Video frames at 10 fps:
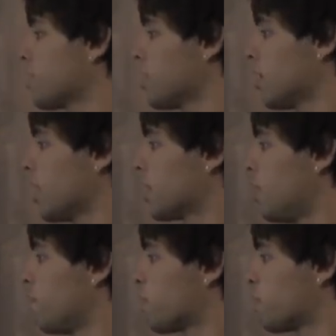actually like
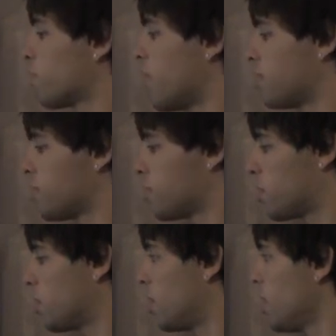going for prizes that
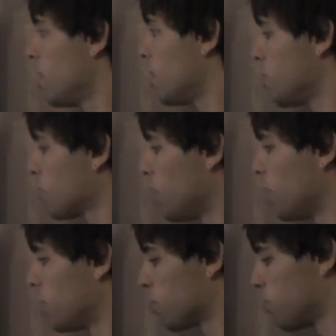are this
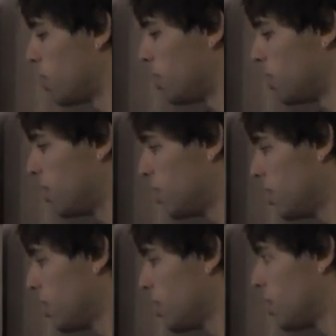one, this one,
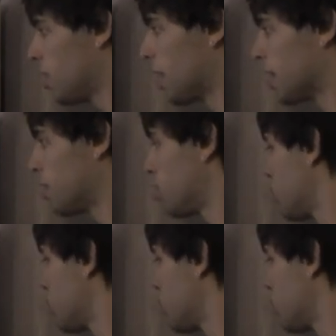like the,